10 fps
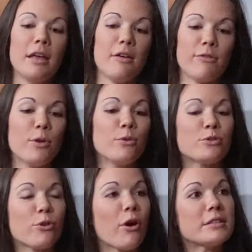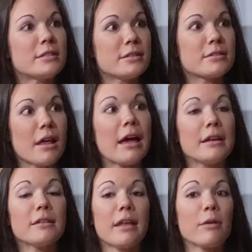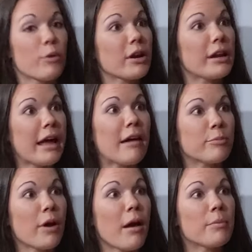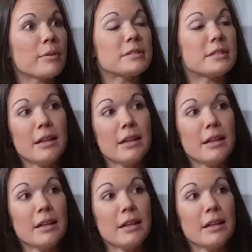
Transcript: if you cross this line, like, we're going to have problems.